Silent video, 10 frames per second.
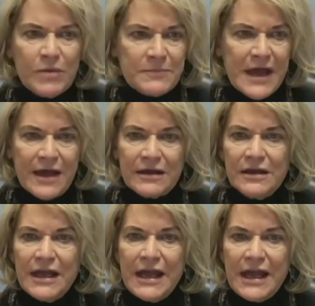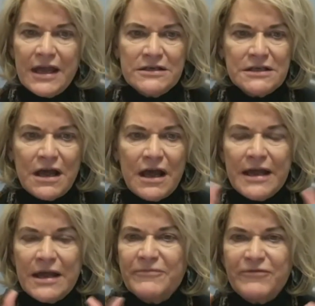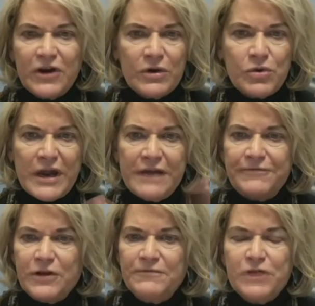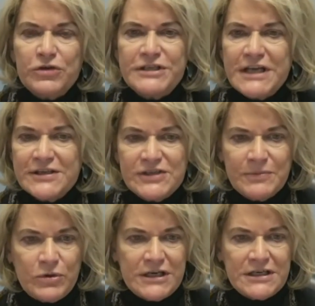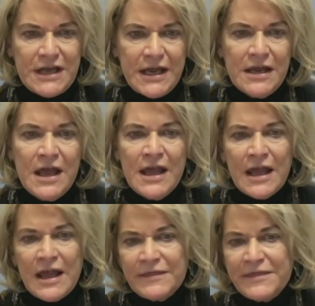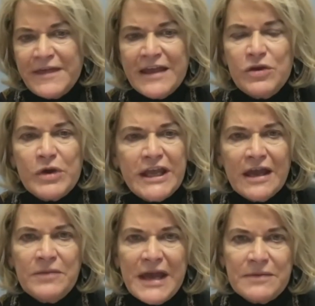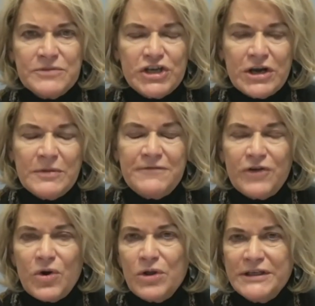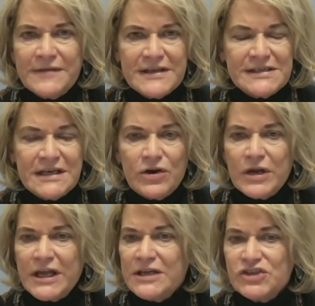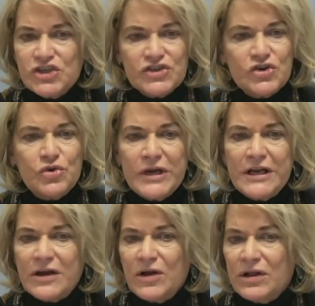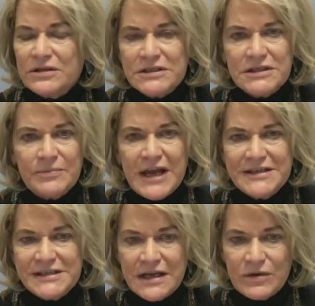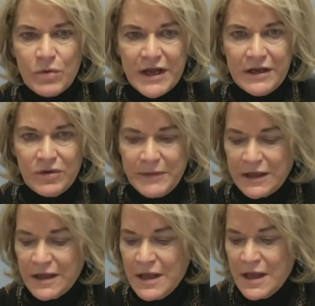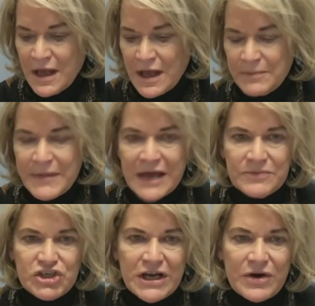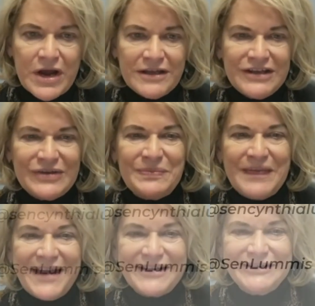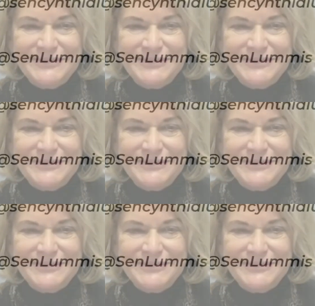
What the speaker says: back. And I am very grateful for your testimony today. And thank you again, Madam Chairman, for holding this hearing. It's just critical to my state of Wyoming. Madam Chair, I yield back.